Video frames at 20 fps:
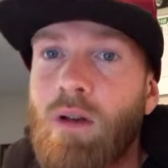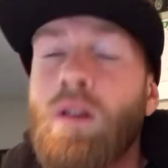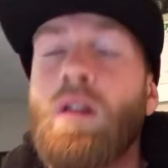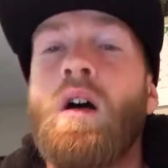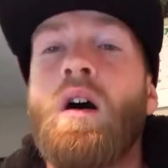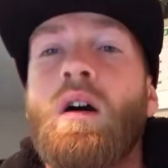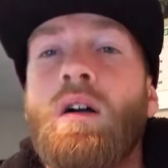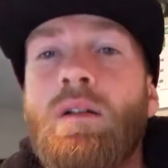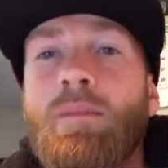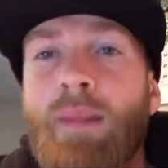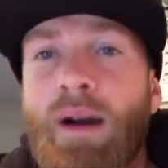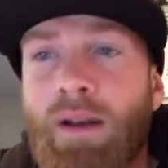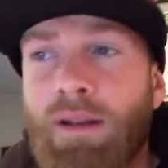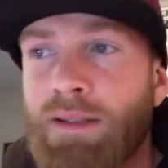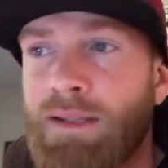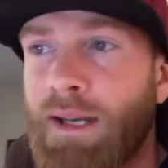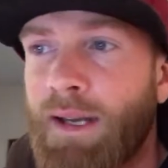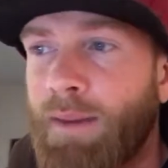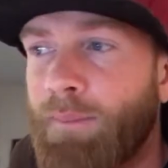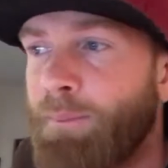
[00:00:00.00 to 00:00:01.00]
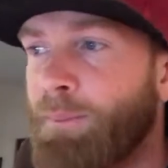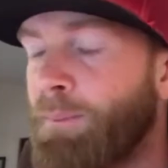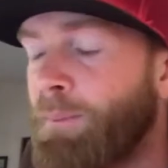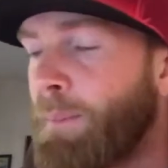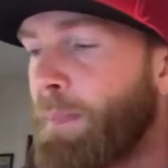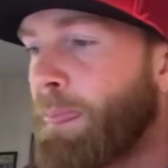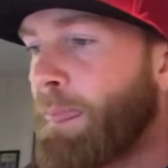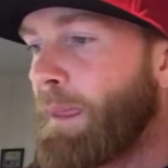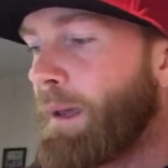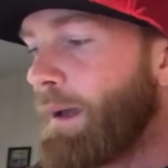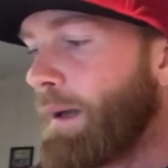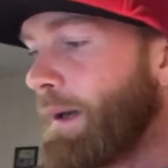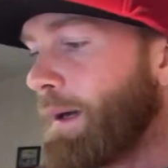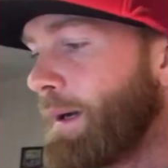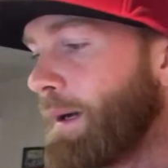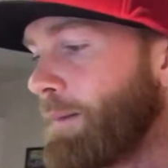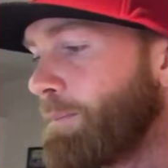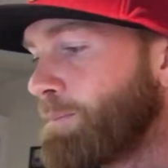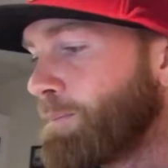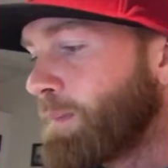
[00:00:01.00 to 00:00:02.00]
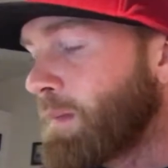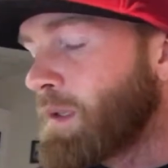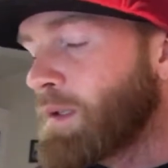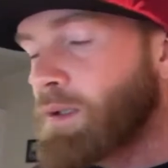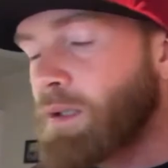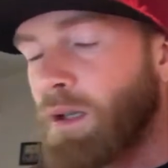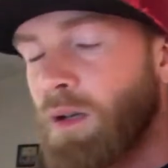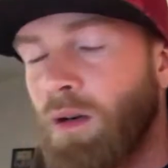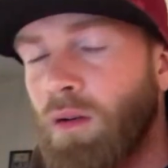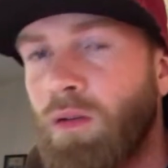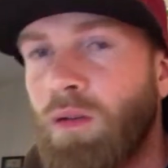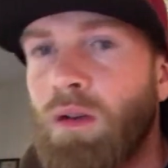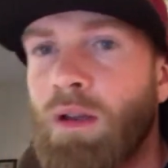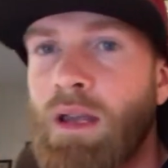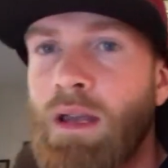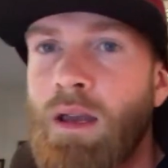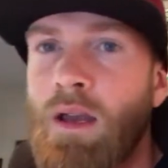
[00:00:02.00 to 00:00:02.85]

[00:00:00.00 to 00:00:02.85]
a long amount of time. So